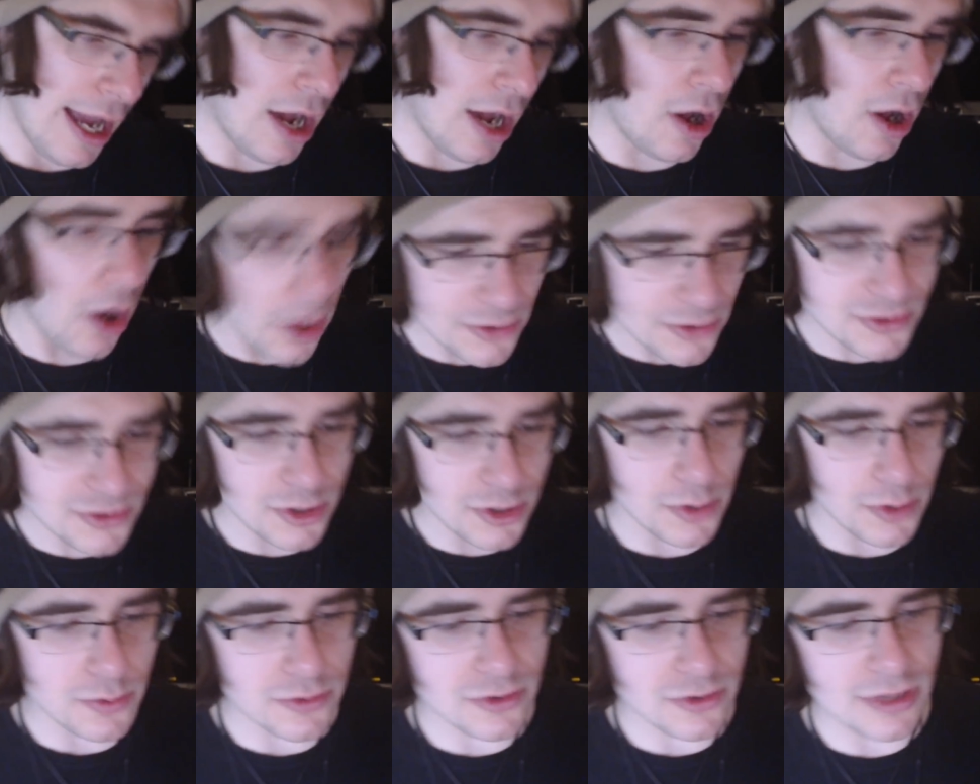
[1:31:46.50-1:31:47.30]

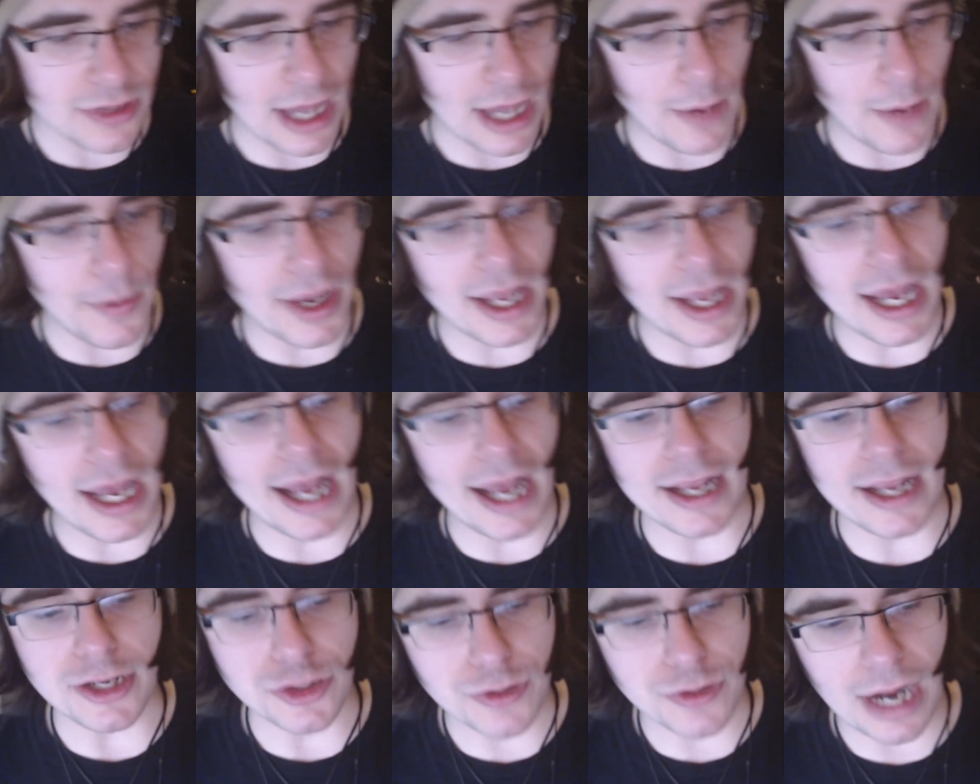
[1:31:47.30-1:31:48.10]
Also, that way I
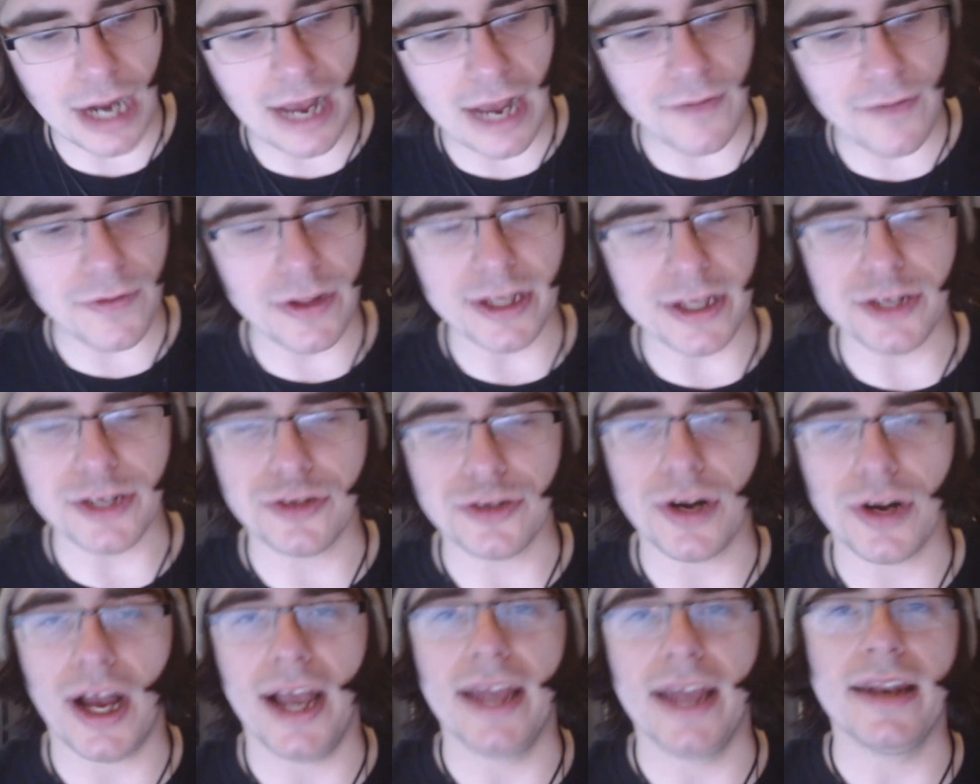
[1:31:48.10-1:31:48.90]
can travel and
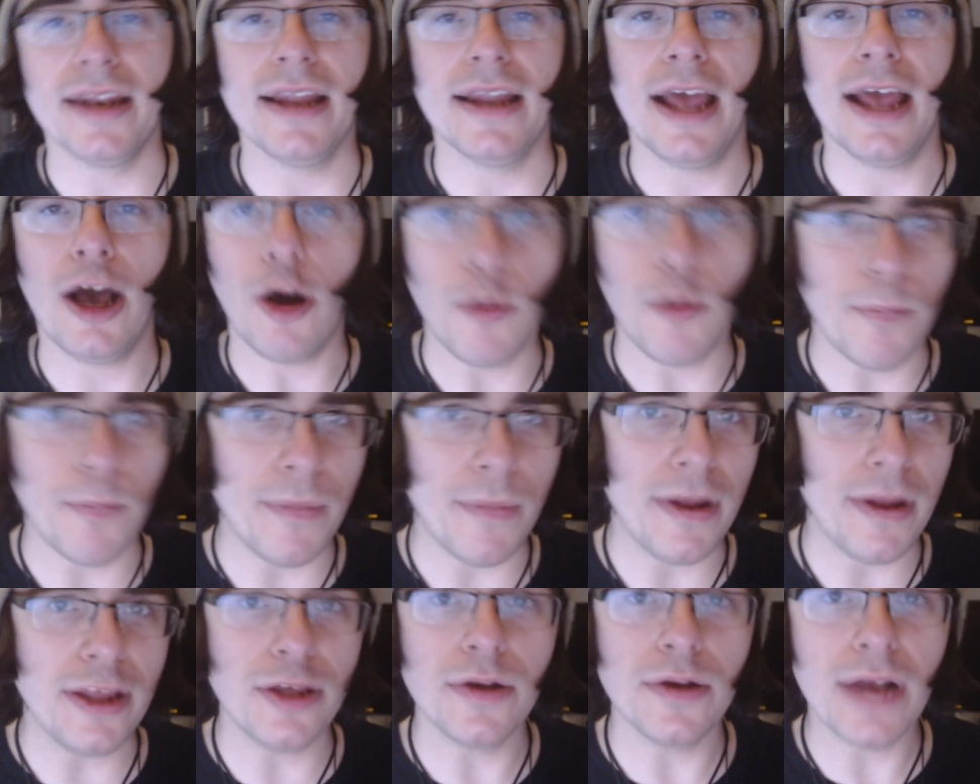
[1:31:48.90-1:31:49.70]
try and help
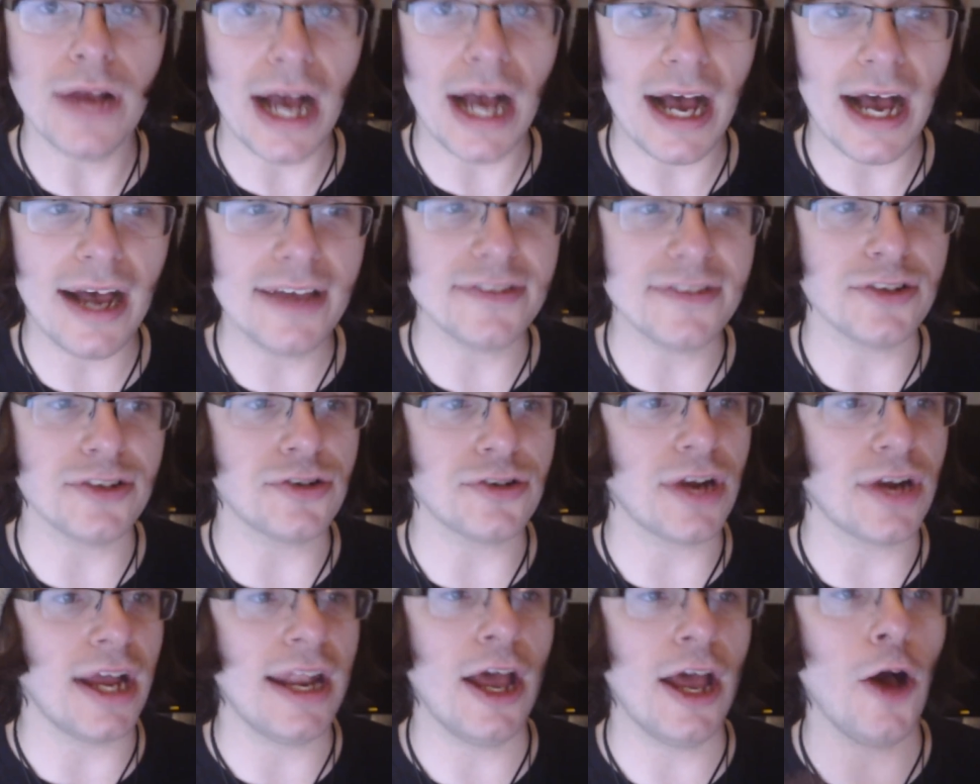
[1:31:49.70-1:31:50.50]
you guys and
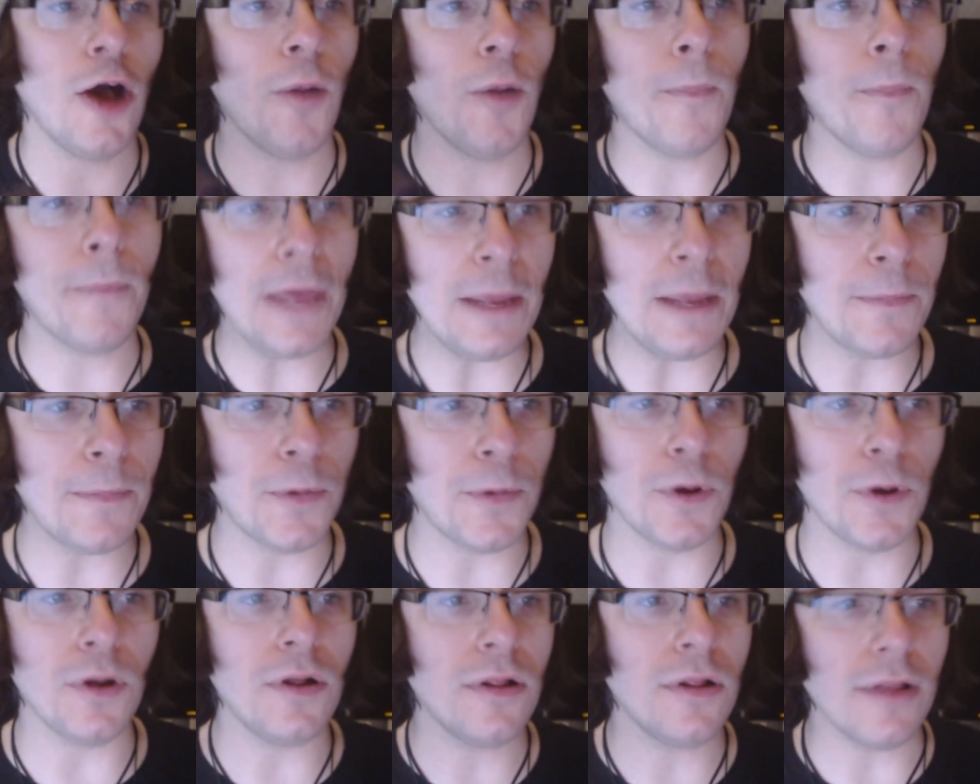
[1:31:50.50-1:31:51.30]
try and help
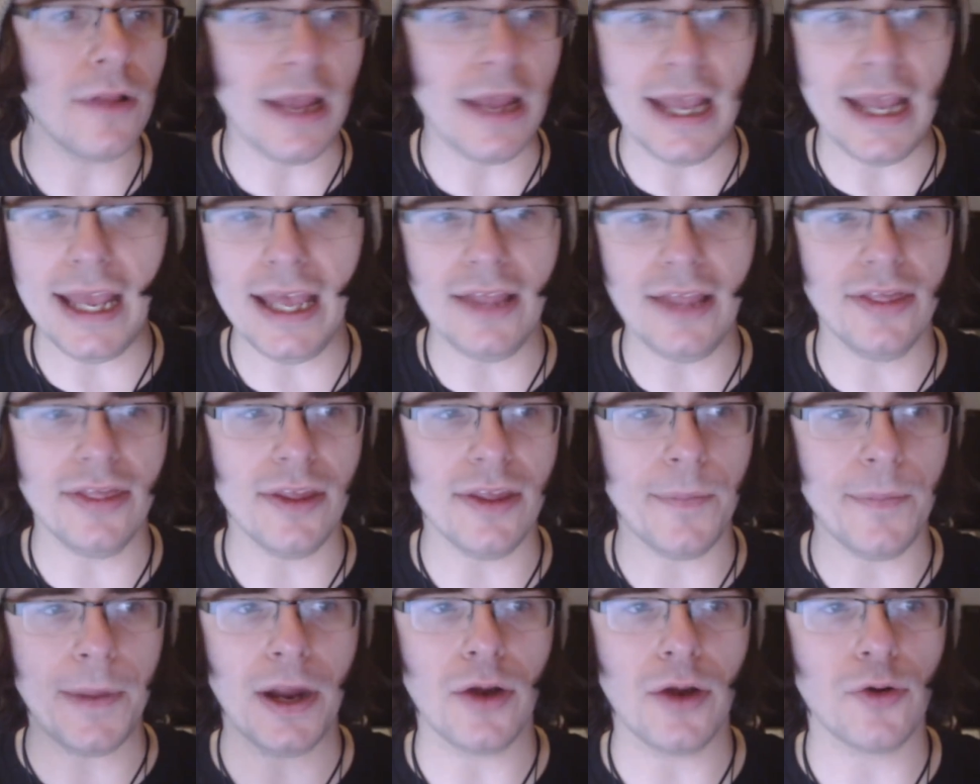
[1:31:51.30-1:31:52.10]
people in
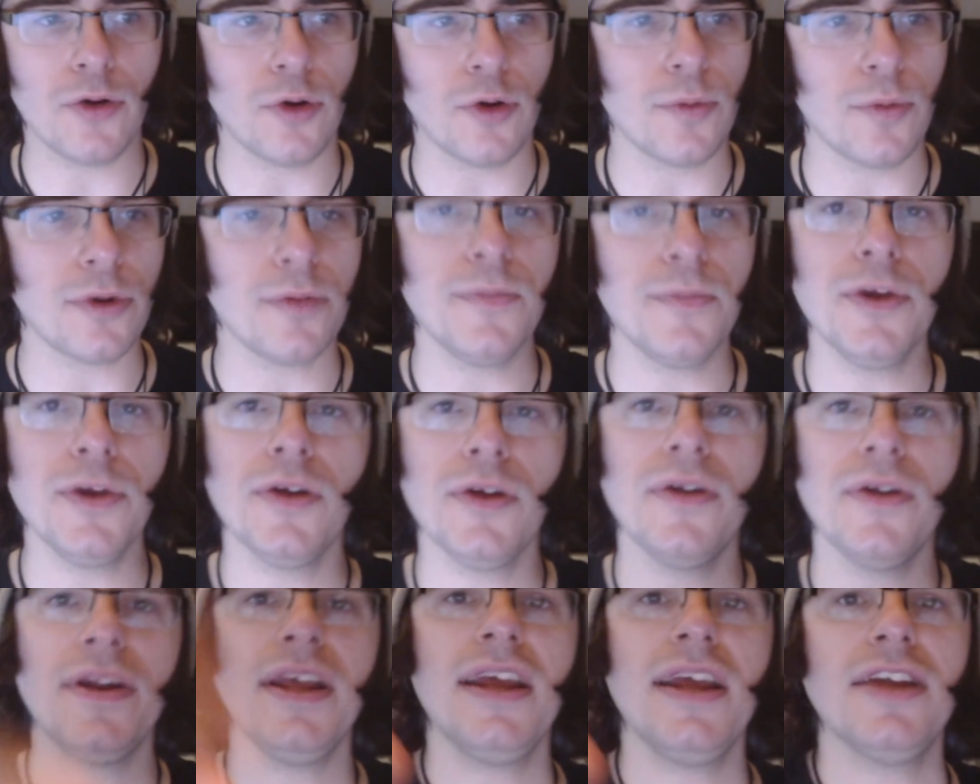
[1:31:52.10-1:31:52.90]
the paranormal
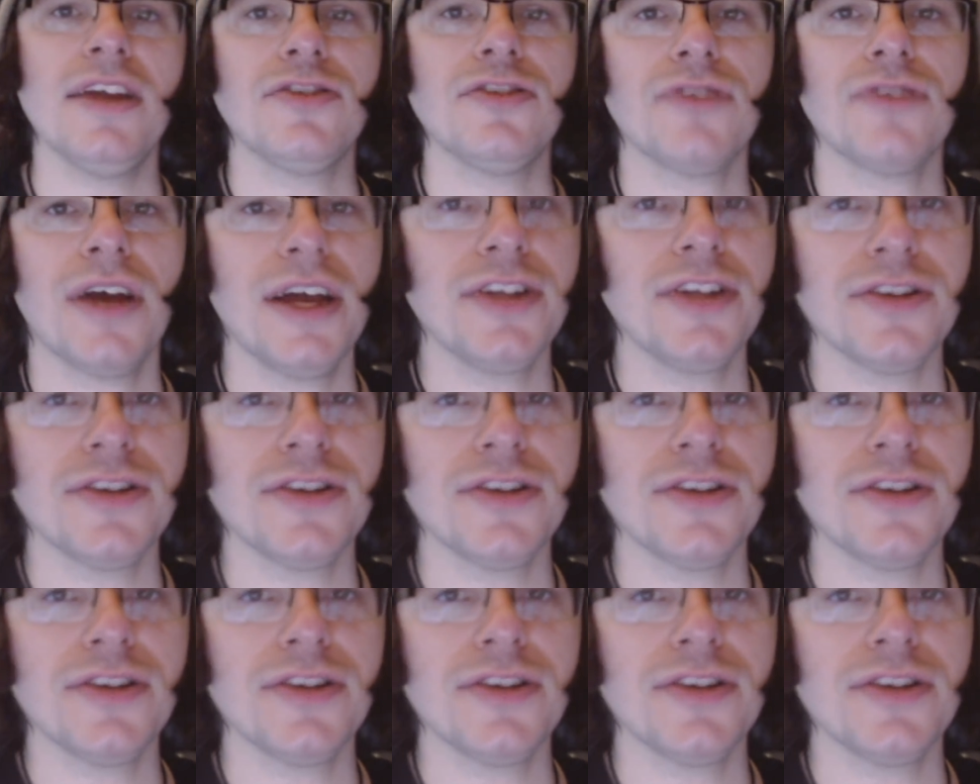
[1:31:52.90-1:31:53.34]
community and try and